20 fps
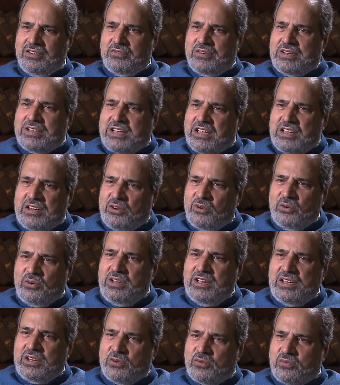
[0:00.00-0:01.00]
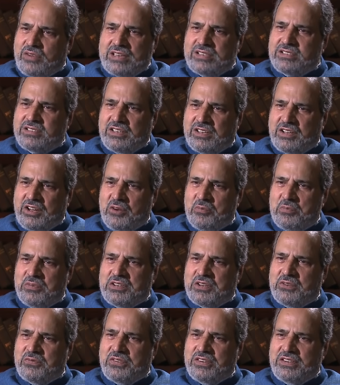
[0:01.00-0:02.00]
We can only request the
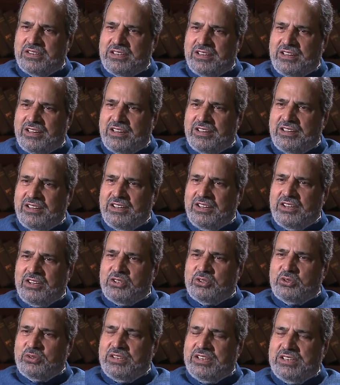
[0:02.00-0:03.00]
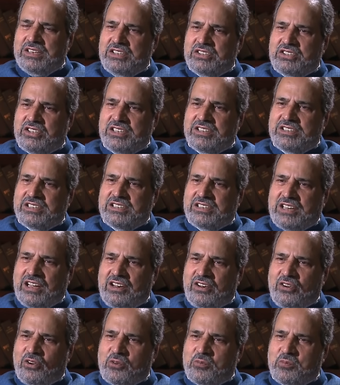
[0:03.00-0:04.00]
government of India to initiate a
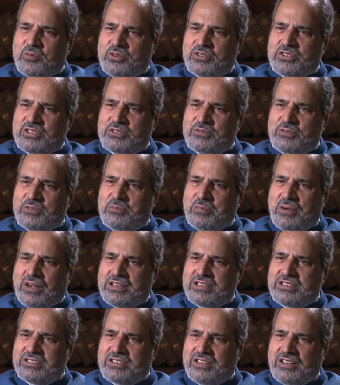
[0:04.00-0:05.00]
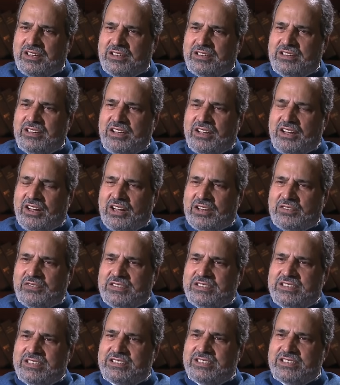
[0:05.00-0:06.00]
dialogue process with Pakistan or
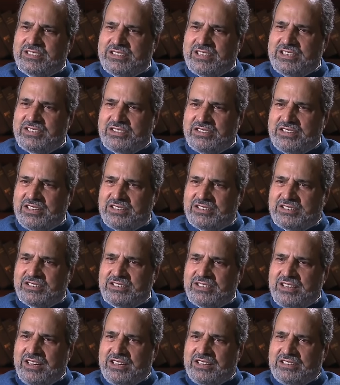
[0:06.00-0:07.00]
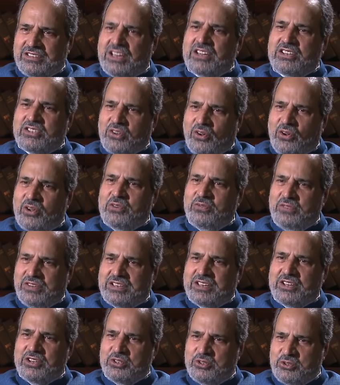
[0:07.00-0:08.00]
with the secessionists. That's all
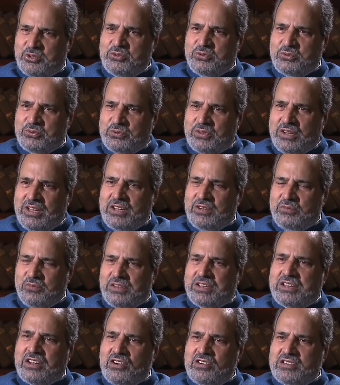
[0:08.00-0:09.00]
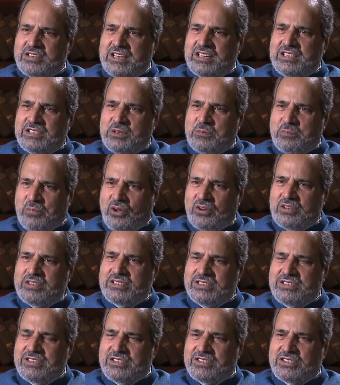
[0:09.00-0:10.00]
we can do. We can't take the
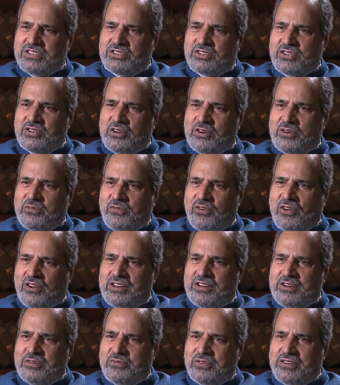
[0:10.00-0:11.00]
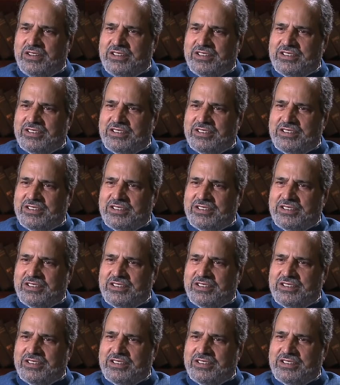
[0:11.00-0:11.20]
policy decision on foreign affairs.